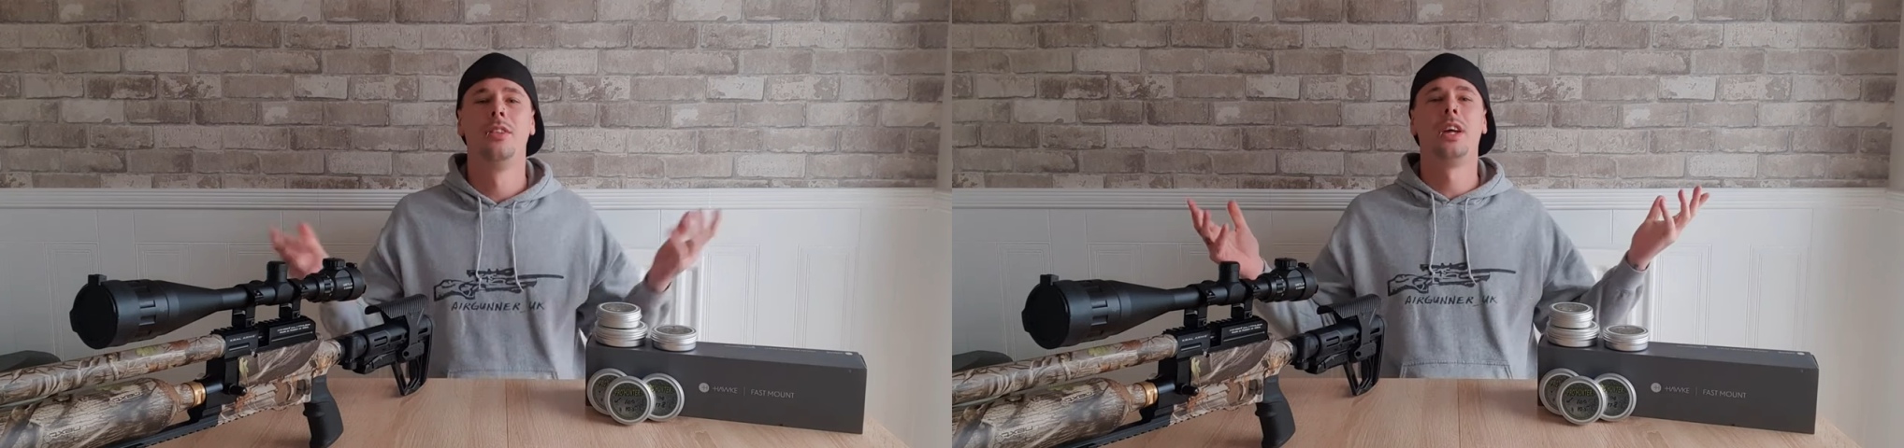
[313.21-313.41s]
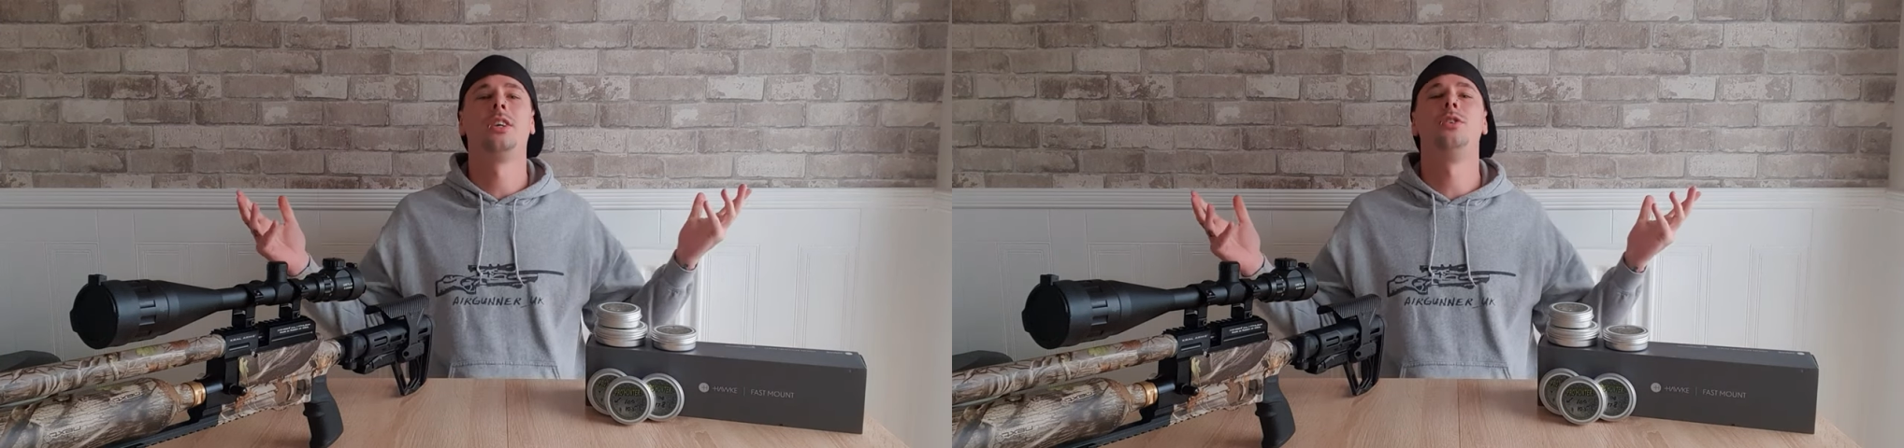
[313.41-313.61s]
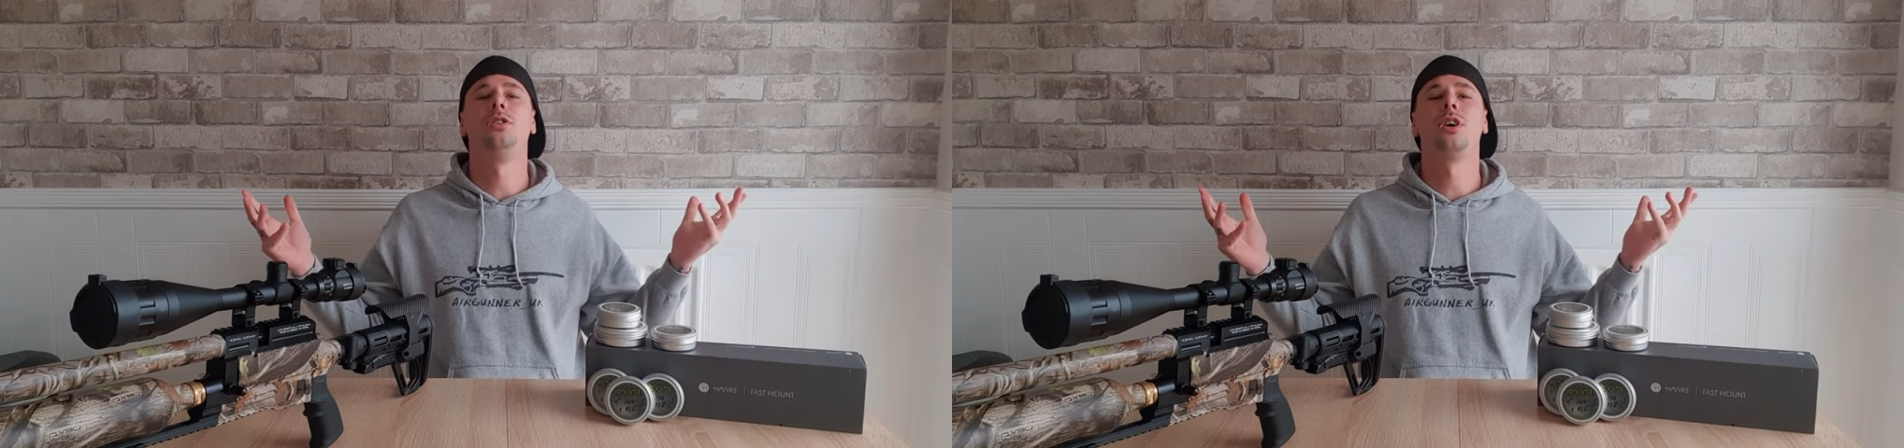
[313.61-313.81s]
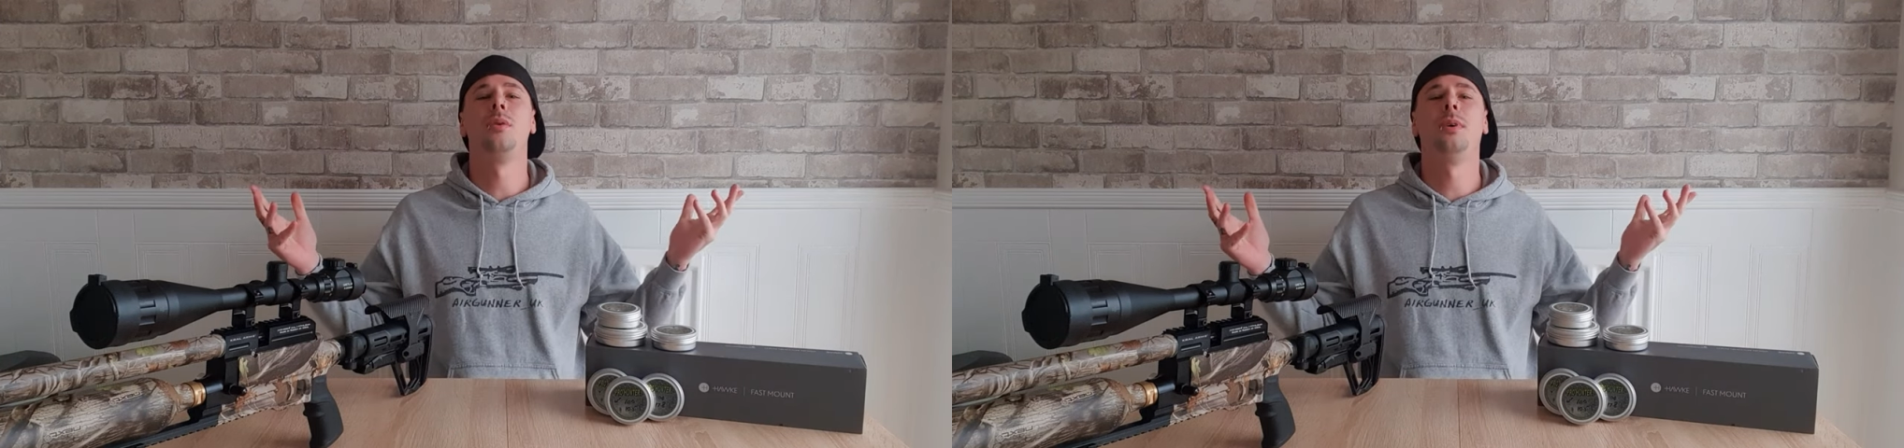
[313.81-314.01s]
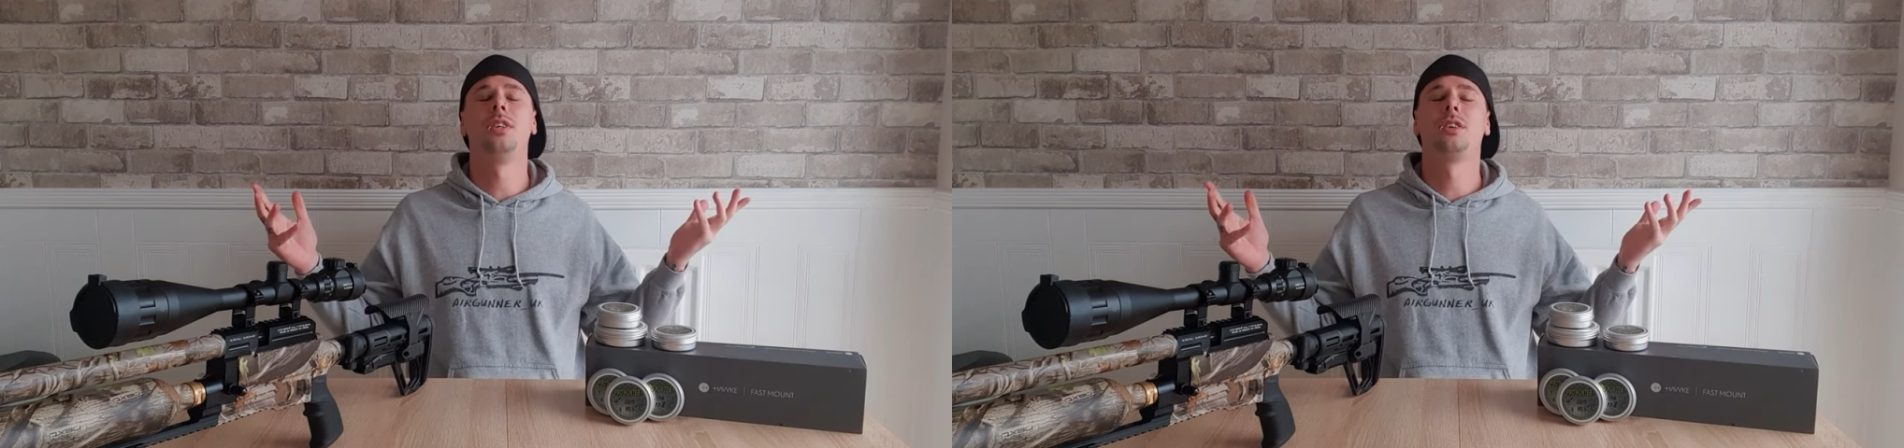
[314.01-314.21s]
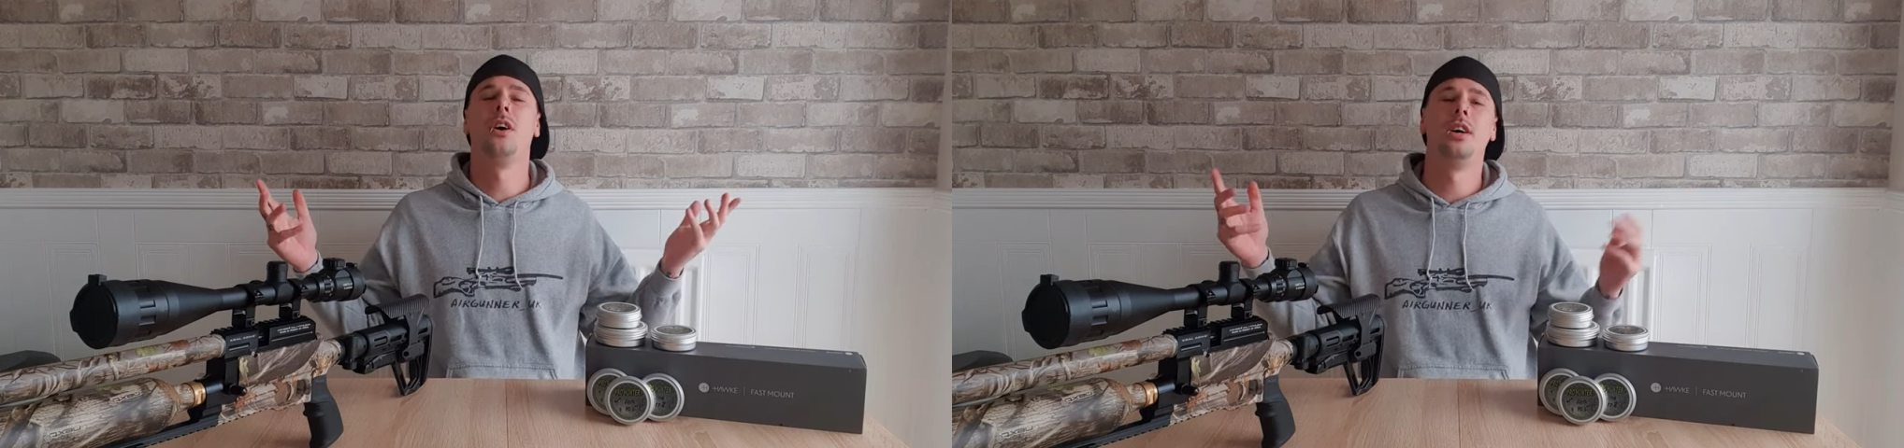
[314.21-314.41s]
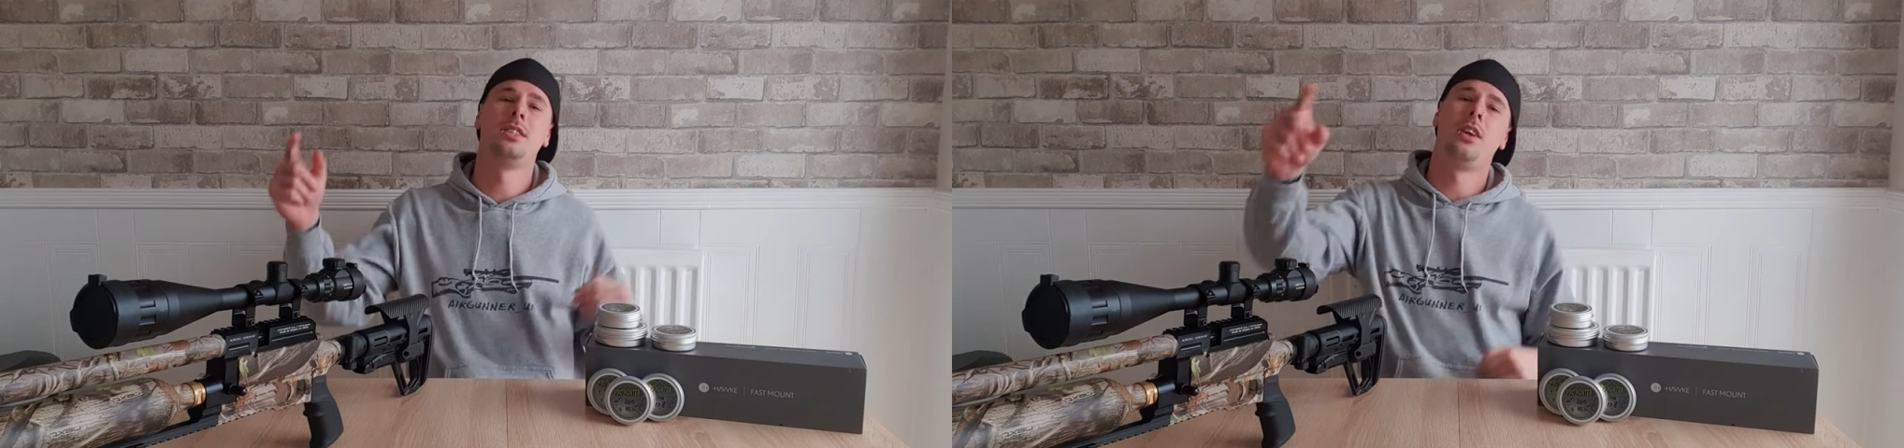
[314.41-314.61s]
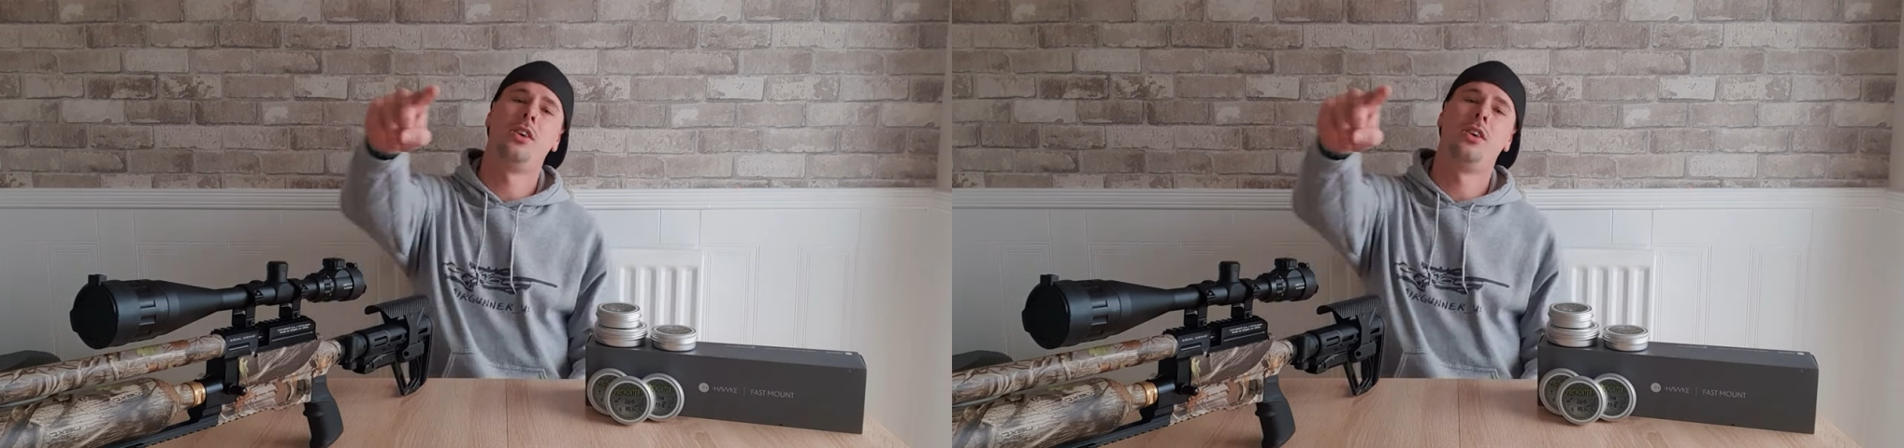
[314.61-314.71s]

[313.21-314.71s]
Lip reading: Thank you so much, guys,